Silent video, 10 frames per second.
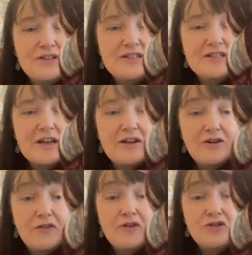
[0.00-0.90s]
is
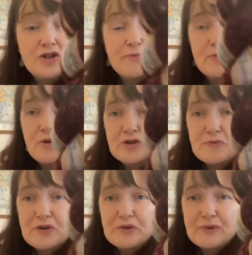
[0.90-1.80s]
another superwash
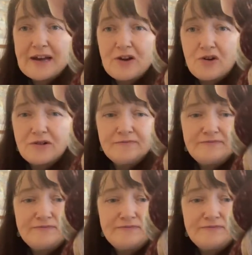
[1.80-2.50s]
merino nylon,